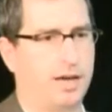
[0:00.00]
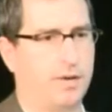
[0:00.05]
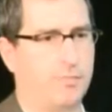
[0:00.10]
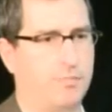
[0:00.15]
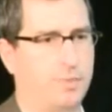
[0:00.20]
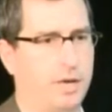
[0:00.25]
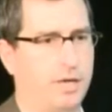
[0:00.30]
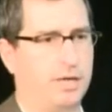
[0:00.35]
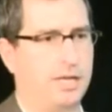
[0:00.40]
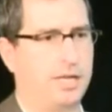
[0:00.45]

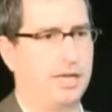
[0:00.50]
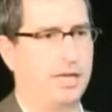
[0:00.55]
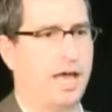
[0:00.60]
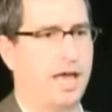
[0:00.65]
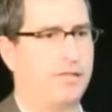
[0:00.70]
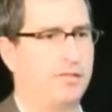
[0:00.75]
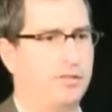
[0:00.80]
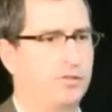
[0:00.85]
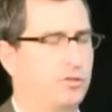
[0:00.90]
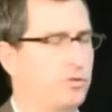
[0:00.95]
but it
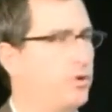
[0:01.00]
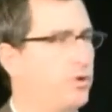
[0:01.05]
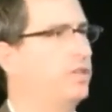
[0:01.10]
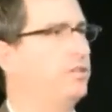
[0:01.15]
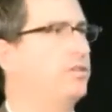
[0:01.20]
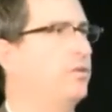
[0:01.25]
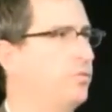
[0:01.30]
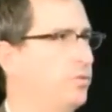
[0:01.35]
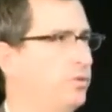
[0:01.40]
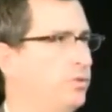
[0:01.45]
had this
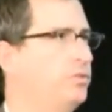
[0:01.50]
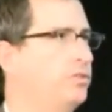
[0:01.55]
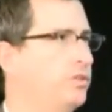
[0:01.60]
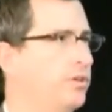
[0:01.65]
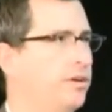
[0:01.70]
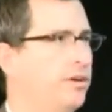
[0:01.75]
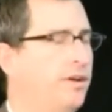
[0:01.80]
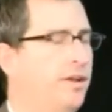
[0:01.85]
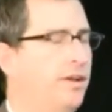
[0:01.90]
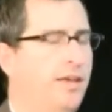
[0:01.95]
crazy
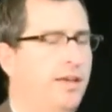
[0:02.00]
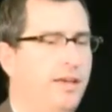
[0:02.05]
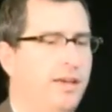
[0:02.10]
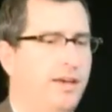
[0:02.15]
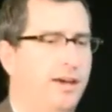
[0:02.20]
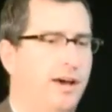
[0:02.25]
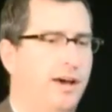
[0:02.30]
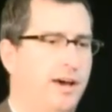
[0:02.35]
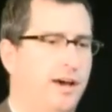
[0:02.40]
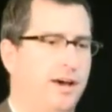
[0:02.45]
rooster
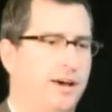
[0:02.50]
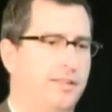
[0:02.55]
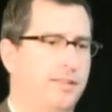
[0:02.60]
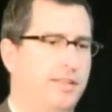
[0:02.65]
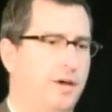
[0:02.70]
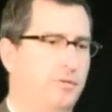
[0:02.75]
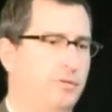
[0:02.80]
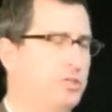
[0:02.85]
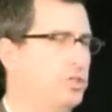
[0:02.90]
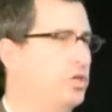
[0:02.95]

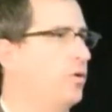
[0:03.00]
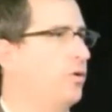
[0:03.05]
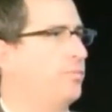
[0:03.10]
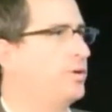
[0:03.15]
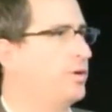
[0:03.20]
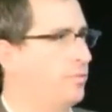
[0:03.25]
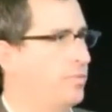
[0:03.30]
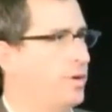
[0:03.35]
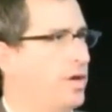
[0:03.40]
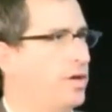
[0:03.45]
that would show up
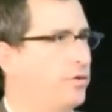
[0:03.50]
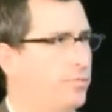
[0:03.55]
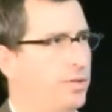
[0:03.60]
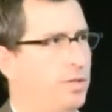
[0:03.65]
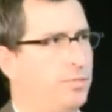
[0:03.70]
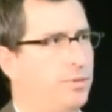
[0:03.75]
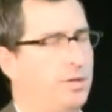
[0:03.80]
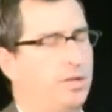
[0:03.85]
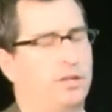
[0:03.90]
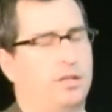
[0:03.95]
in your bedroom in
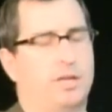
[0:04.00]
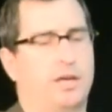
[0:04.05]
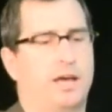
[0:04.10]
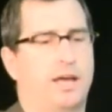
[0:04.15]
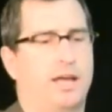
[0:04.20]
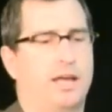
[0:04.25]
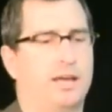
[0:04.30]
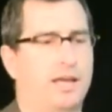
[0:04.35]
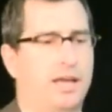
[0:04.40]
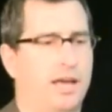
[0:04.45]
the middle of the
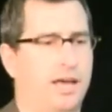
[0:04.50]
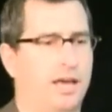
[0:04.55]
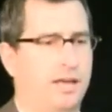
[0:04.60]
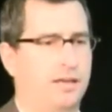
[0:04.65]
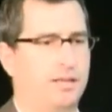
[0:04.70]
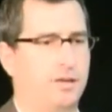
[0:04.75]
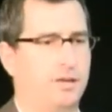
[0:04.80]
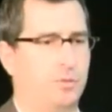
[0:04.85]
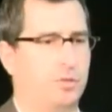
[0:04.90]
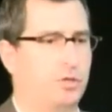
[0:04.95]
night,
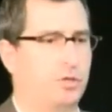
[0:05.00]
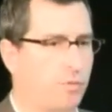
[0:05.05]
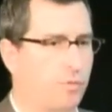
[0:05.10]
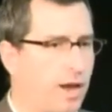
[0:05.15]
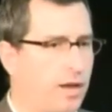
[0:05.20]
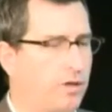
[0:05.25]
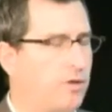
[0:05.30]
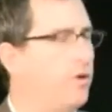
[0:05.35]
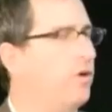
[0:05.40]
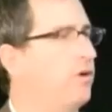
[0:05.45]
and it would
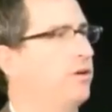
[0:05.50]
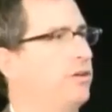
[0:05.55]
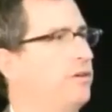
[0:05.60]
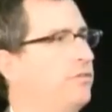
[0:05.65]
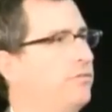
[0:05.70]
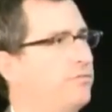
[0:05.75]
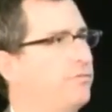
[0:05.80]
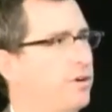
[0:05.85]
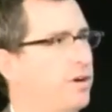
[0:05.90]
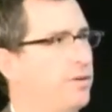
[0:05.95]
crank call
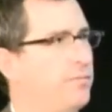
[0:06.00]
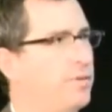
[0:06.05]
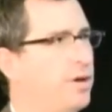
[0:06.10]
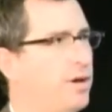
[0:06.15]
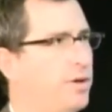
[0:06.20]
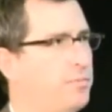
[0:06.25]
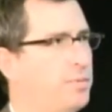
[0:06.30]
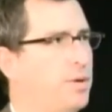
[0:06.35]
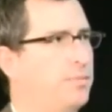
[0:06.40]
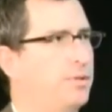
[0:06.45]
you from
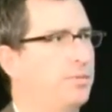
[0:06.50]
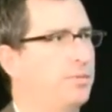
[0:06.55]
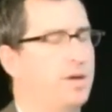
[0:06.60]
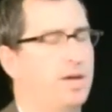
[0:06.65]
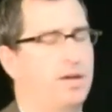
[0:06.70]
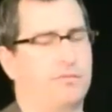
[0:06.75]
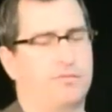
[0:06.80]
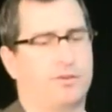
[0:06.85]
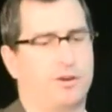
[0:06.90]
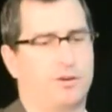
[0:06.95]
a public
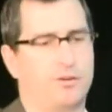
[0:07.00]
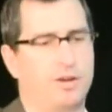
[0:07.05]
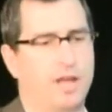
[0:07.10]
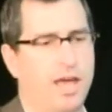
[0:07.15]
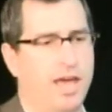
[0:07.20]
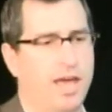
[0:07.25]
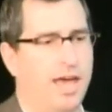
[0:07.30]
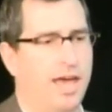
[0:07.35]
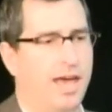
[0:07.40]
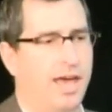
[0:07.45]
payphone.
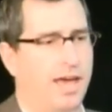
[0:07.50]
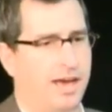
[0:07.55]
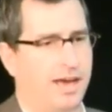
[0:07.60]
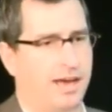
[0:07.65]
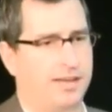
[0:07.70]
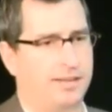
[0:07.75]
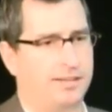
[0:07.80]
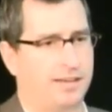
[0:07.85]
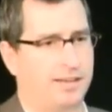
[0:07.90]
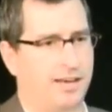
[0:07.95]

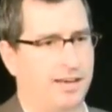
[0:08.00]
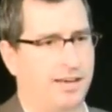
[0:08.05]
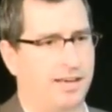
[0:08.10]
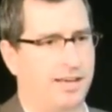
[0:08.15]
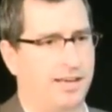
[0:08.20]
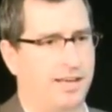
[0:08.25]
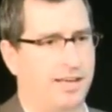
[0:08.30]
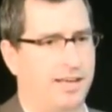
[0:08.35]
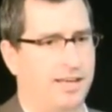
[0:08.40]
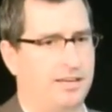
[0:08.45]
And
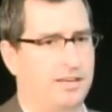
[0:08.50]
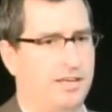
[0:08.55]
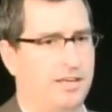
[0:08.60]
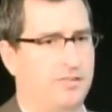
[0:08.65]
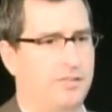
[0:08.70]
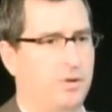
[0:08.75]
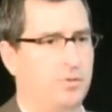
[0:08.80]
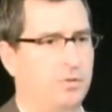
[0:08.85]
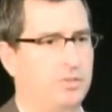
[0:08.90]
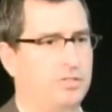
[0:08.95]

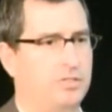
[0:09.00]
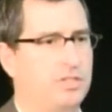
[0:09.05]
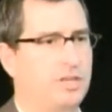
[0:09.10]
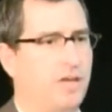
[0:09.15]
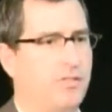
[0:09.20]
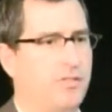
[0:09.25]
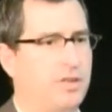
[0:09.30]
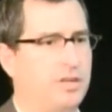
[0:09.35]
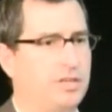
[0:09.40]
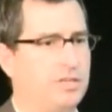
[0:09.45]
there was
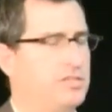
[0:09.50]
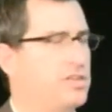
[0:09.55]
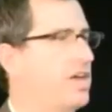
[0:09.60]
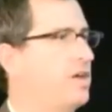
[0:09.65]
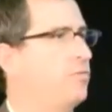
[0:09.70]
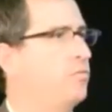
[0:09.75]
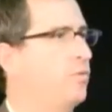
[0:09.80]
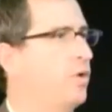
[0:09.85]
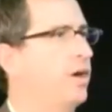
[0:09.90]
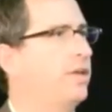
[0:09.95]
nothing to
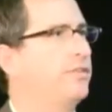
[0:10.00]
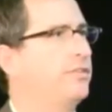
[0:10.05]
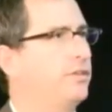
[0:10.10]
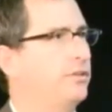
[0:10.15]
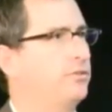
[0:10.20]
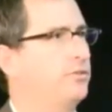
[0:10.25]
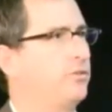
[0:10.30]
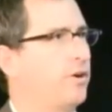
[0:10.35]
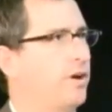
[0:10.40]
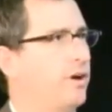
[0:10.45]
say what
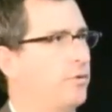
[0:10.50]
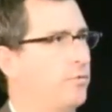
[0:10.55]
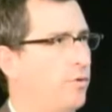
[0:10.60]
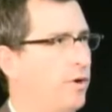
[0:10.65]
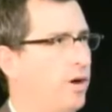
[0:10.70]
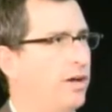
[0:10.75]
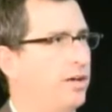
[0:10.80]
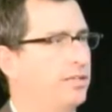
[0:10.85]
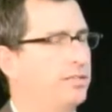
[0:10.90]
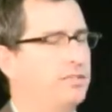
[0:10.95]
the drug
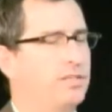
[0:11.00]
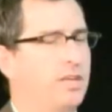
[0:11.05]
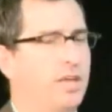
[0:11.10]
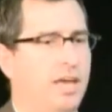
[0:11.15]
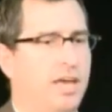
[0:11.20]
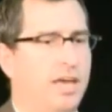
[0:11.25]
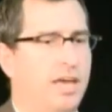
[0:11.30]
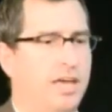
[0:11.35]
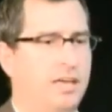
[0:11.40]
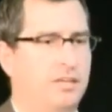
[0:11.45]
was.
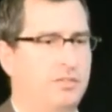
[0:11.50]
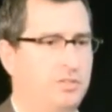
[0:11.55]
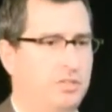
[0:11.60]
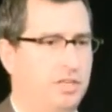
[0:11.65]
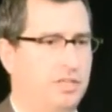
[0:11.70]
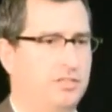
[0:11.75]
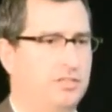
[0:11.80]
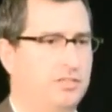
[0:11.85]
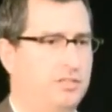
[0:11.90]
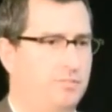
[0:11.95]
It
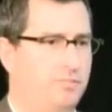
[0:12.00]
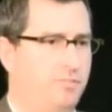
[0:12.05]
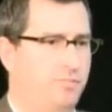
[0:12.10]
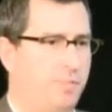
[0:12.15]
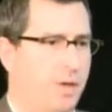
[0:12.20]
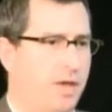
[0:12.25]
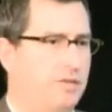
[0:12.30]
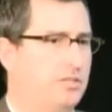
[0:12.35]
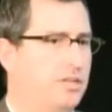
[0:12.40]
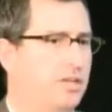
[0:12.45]
just
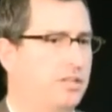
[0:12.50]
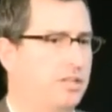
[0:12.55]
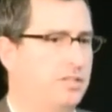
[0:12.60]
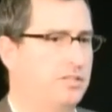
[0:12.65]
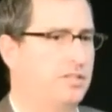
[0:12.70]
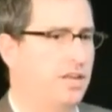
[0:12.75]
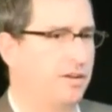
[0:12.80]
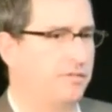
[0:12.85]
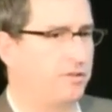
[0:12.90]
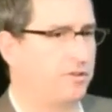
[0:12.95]
basically
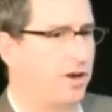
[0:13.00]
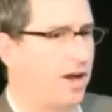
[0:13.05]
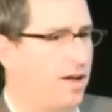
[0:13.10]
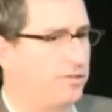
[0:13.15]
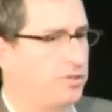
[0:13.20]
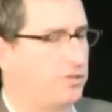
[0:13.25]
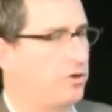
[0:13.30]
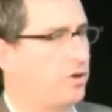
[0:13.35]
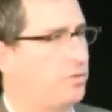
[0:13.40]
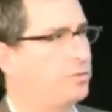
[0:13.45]
said, if you're
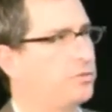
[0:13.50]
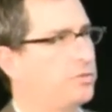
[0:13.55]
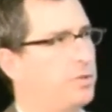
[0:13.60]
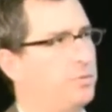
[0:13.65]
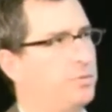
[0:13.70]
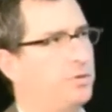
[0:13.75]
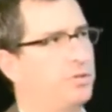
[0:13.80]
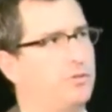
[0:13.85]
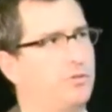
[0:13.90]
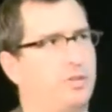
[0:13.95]
having trouble
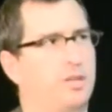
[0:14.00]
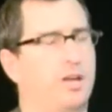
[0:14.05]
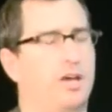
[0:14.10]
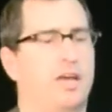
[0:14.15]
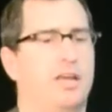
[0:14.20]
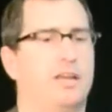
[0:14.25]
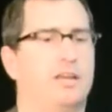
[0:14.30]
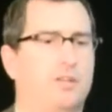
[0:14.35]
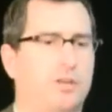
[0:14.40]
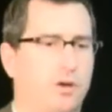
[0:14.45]
sleeping through the
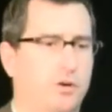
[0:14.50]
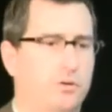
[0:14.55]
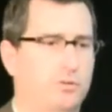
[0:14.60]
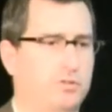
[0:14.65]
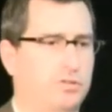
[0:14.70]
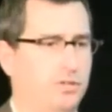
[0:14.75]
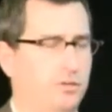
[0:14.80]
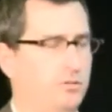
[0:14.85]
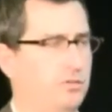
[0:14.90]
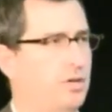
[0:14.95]
night, go
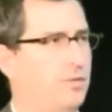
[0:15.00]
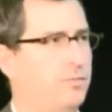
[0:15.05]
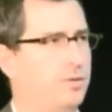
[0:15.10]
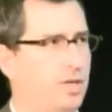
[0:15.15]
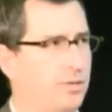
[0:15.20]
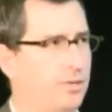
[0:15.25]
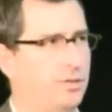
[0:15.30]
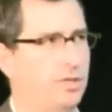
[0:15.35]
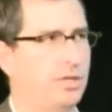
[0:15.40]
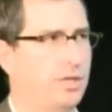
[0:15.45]
to
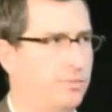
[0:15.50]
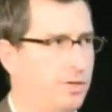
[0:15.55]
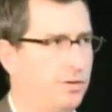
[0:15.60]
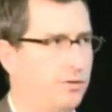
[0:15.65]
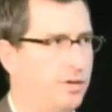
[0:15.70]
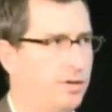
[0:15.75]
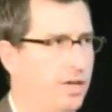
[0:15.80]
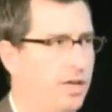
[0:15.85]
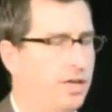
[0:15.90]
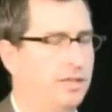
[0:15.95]

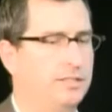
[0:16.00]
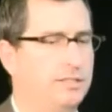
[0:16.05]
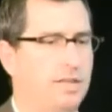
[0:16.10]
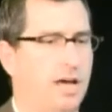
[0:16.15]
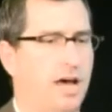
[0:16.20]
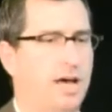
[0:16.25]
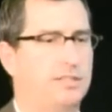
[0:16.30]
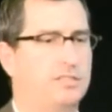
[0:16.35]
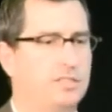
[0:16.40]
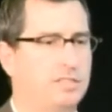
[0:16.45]

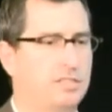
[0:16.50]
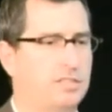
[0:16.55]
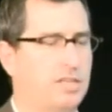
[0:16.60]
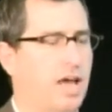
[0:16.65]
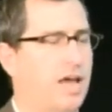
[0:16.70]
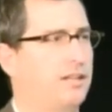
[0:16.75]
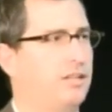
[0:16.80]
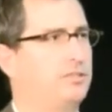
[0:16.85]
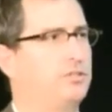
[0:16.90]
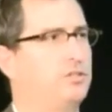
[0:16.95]

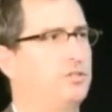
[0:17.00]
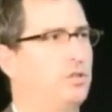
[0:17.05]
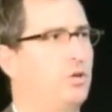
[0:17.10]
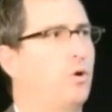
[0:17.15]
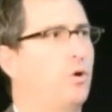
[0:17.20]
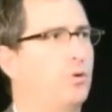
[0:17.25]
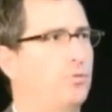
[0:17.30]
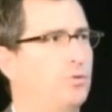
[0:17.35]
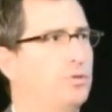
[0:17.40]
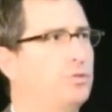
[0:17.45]

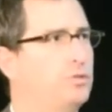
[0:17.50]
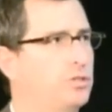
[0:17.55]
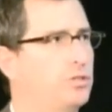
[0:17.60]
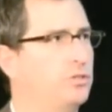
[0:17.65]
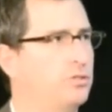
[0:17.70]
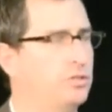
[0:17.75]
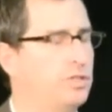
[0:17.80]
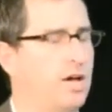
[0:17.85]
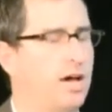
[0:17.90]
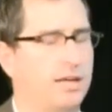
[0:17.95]

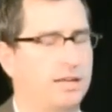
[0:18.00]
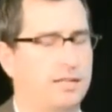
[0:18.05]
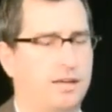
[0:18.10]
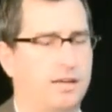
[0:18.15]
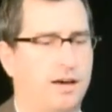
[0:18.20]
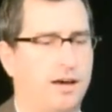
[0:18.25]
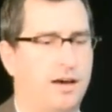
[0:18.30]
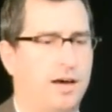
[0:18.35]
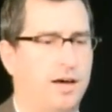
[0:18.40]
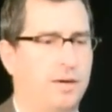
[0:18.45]

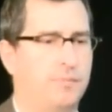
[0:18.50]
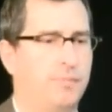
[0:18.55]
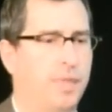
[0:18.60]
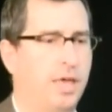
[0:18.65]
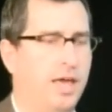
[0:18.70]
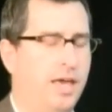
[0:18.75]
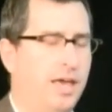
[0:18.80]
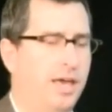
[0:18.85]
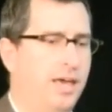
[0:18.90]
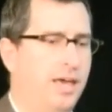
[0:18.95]
www.silenceyourrooster.com.
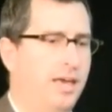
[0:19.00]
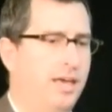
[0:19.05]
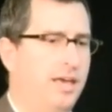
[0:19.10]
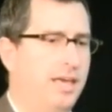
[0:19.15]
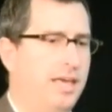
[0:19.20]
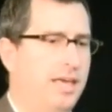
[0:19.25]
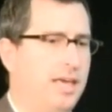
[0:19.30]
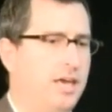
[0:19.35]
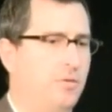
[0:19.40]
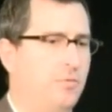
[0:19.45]

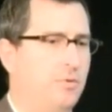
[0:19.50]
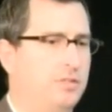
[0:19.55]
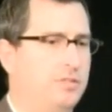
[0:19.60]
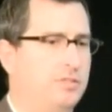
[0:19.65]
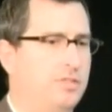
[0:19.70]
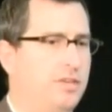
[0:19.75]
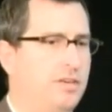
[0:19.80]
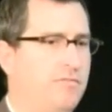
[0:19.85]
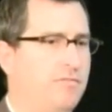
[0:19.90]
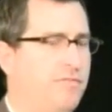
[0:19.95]
It
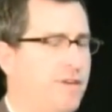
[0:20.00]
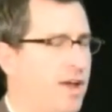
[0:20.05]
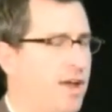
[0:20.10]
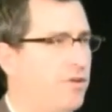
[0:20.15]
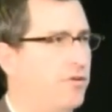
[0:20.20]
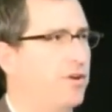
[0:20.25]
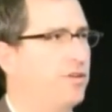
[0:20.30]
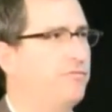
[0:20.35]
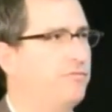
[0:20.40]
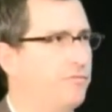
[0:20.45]
was the
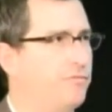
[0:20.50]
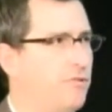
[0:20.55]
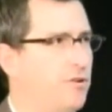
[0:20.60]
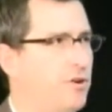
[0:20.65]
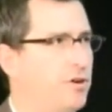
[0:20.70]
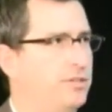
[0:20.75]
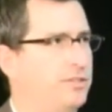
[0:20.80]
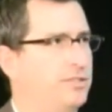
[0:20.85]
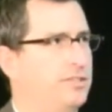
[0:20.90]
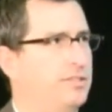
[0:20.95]
very
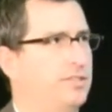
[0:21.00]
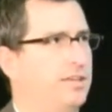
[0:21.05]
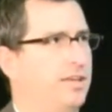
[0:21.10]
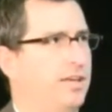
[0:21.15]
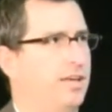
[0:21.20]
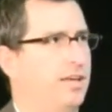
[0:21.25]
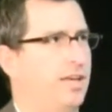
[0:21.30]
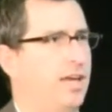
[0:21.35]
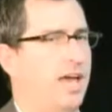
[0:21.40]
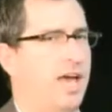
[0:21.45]
first
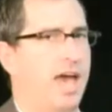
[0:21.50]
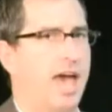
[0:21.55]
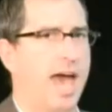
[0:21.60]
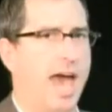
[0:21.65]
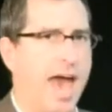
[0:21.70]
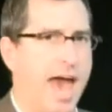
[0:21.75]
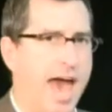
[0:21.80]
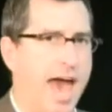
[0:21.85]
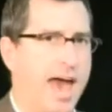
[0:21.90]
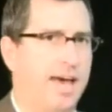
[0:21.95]

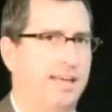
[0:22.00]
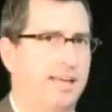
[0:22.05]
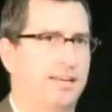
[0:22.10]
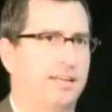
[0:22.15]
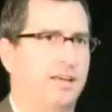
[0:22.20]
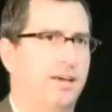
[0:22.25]
ad